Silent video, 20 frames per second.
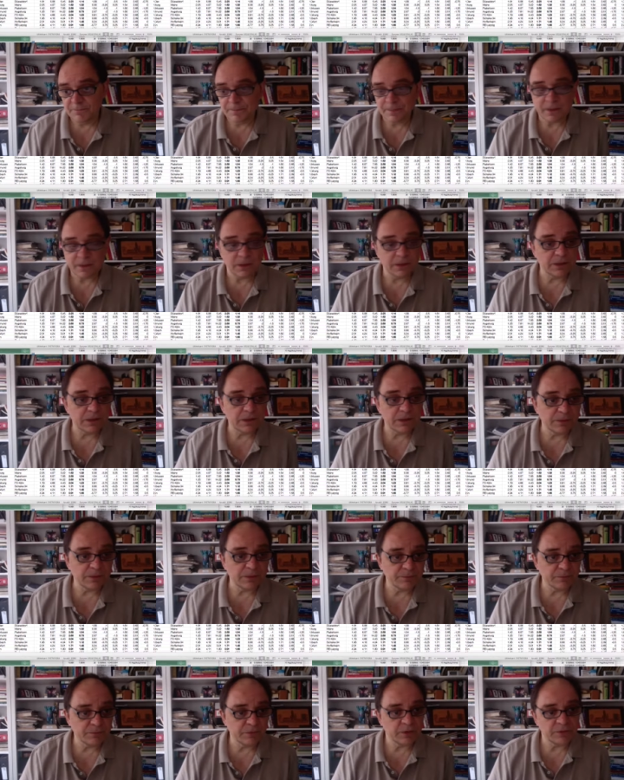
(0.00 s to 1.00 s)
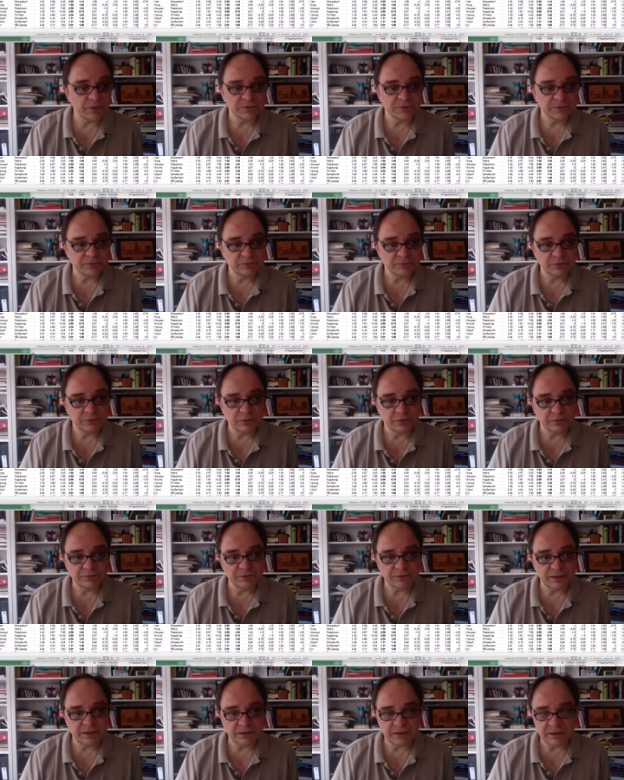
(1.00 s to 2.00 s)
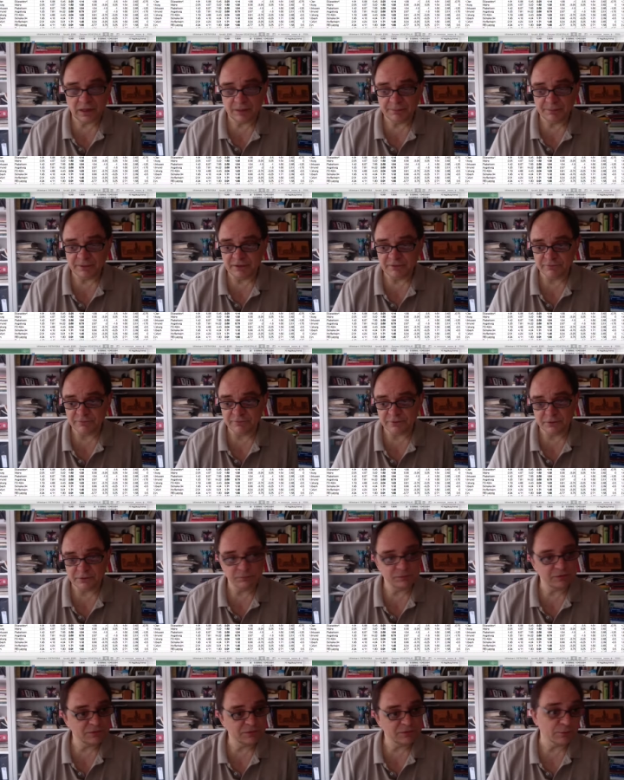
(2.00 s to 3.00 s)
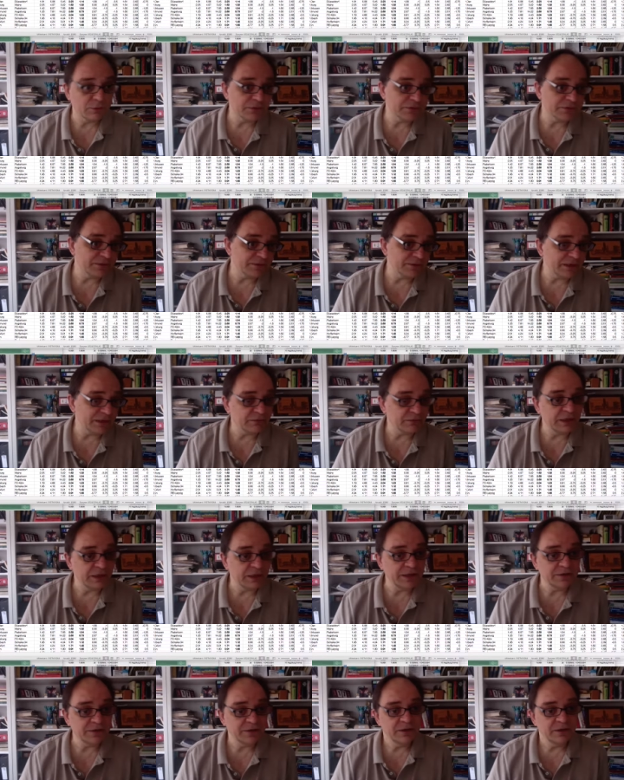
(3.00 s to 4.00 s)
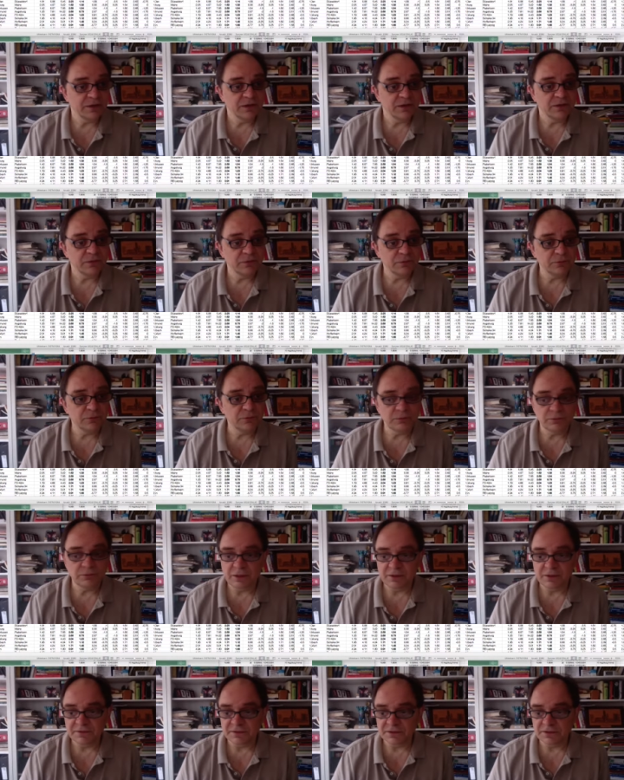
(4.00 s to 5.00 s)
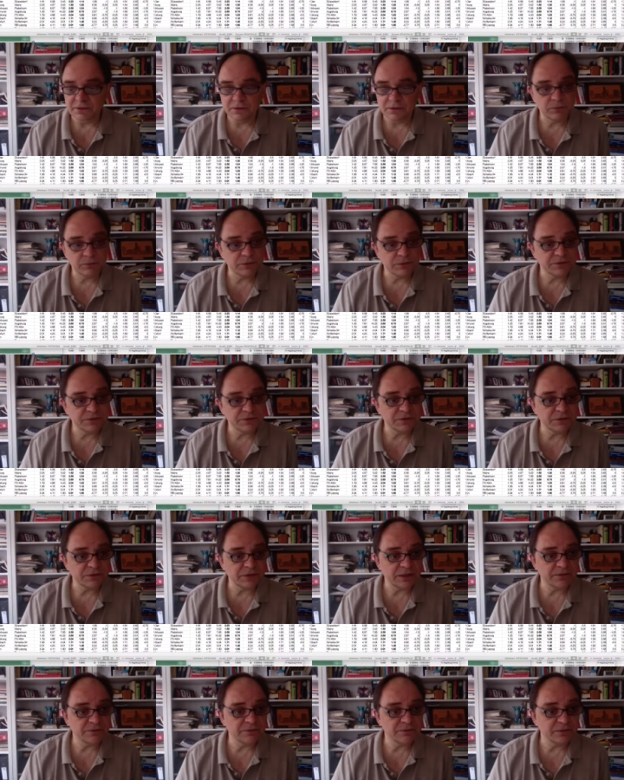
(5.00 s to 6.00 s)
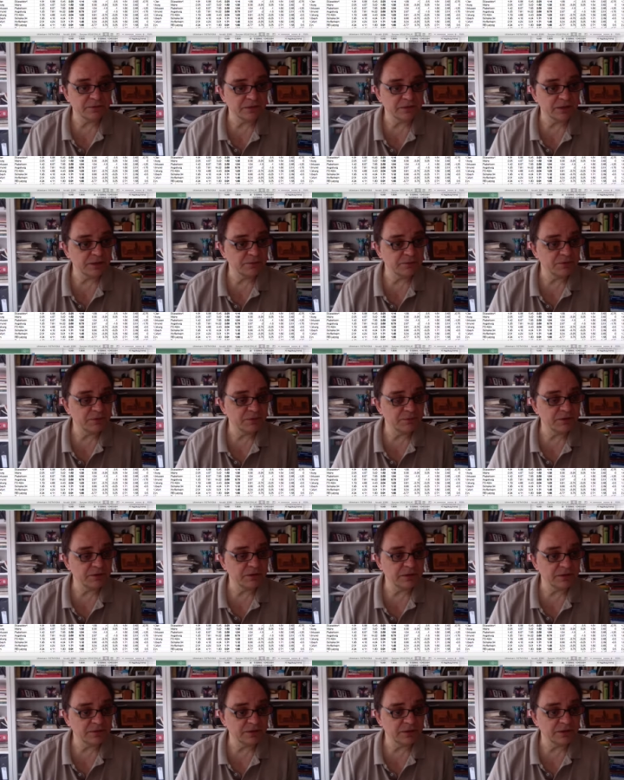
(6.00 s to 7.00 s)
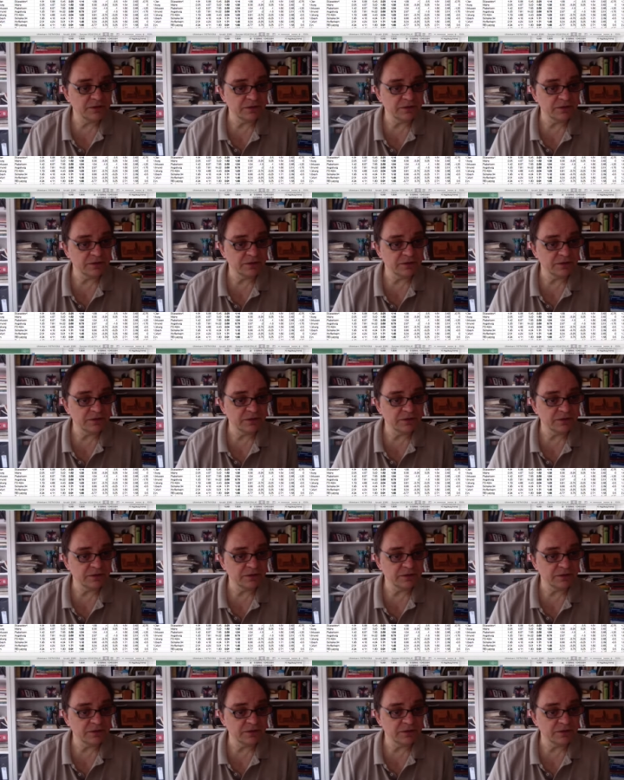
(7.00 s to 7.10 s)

Also in view of their cup effort, which wasn't that great. 2-2, I think, was it extra time, something like that.